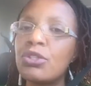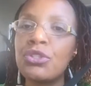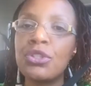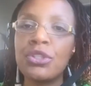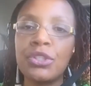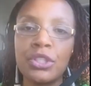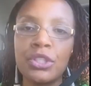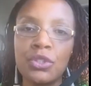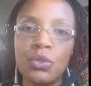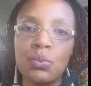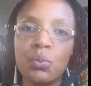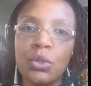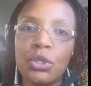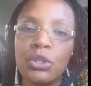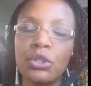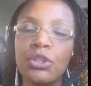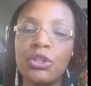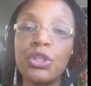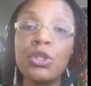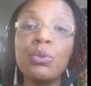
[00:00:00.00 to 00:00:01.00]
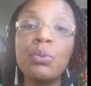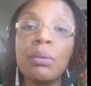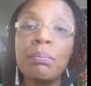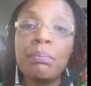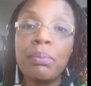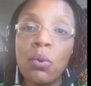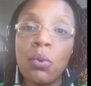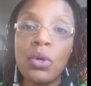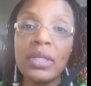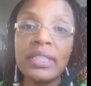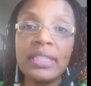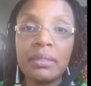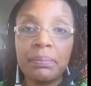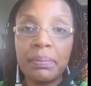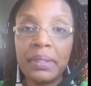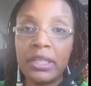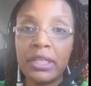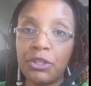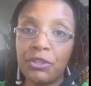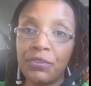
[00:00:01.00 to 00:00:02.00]
to this world. You were born to
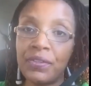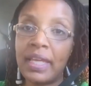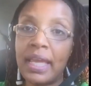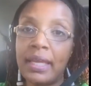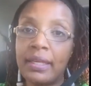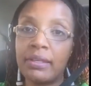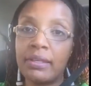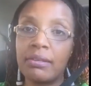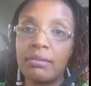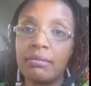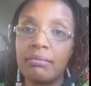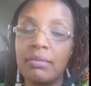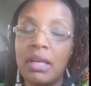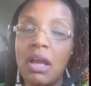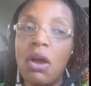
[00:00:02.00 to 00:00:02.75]
be a creator.